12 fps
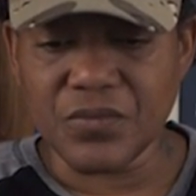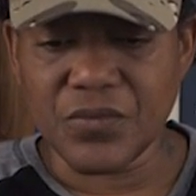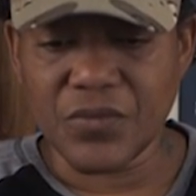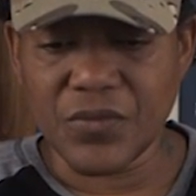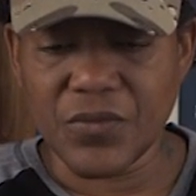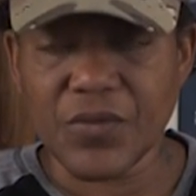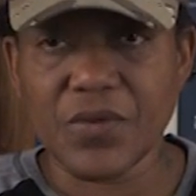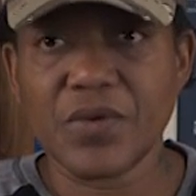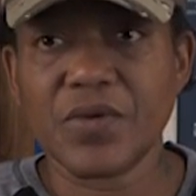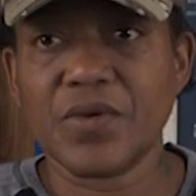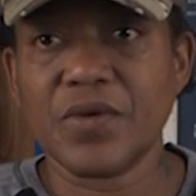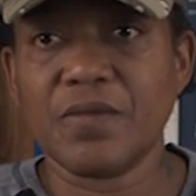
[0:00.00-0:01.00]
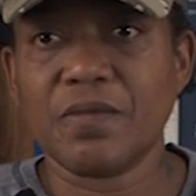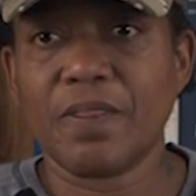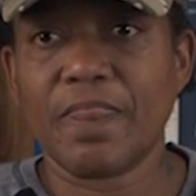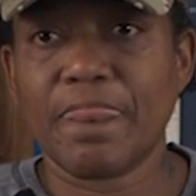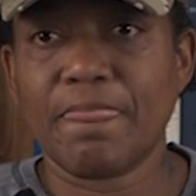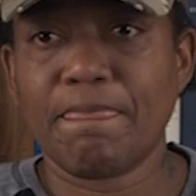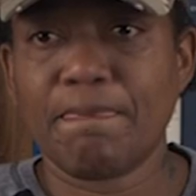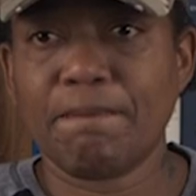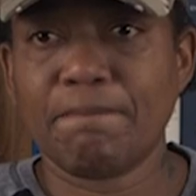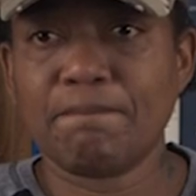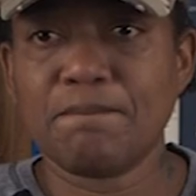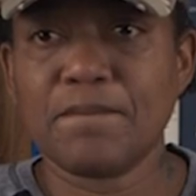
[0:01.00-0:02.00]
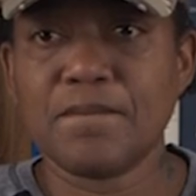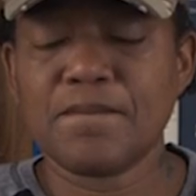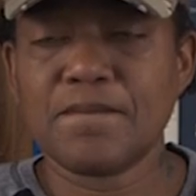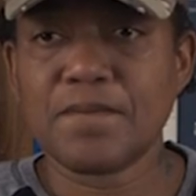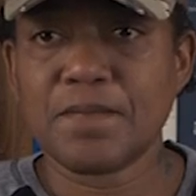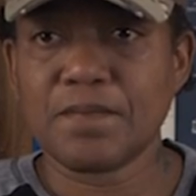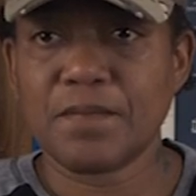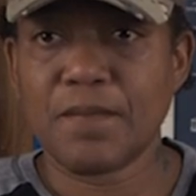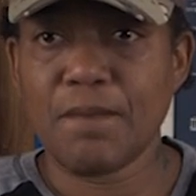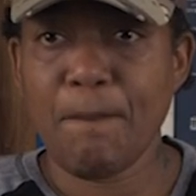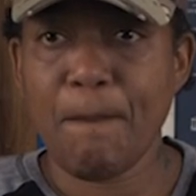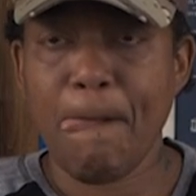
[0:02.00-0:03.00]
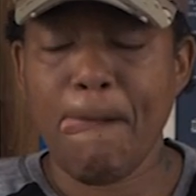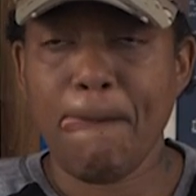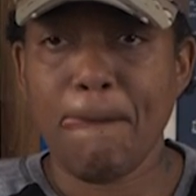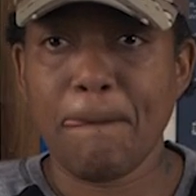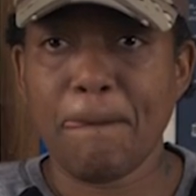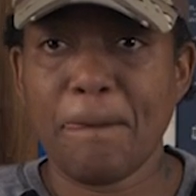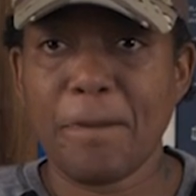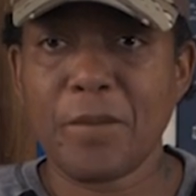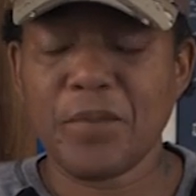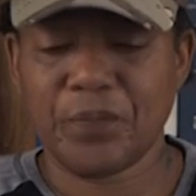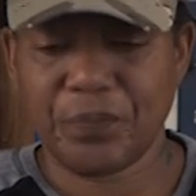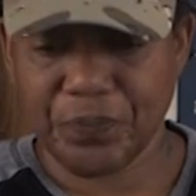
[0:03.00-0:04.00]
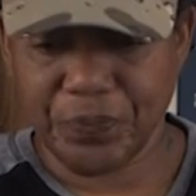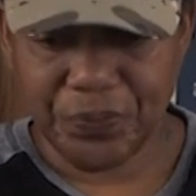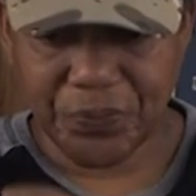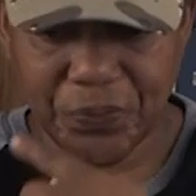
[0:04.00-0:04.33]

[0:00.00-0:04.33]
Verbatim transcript: What's your clearest memory of the time that you were over